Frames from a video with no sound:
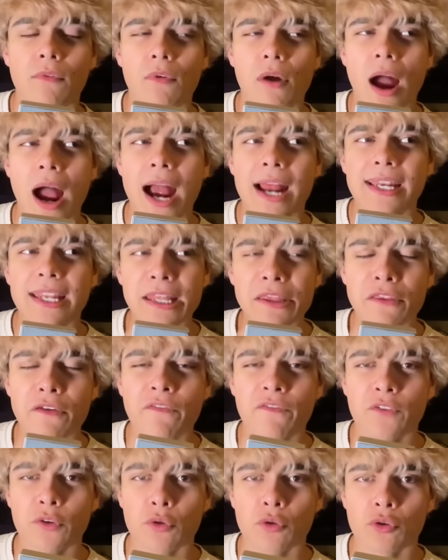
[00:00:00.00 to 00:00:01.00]
I need the
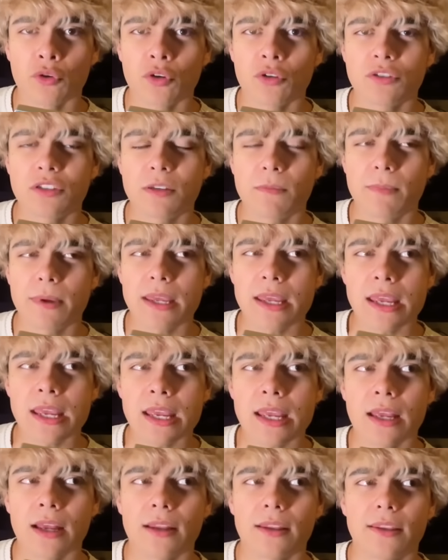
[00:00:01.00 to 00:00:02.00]
funeral to
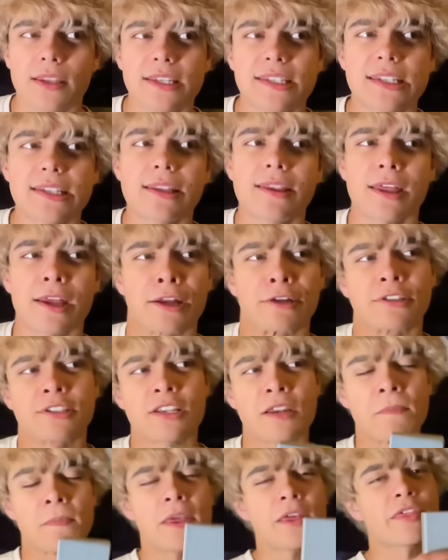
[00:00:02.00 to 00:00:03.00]
be. This is the thing. It's
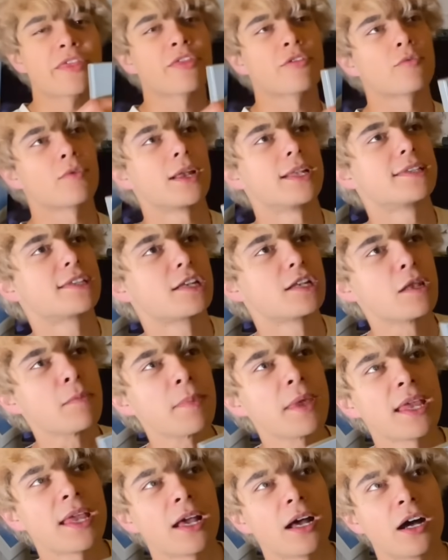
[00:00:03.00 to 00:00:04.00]
gonna
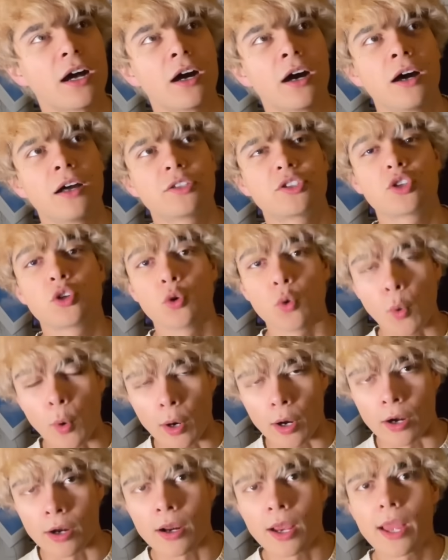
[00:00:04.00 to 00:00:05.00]
be a
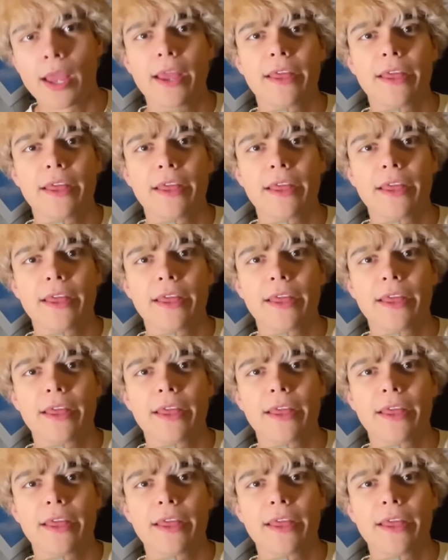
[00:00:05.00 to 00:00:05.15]
tour.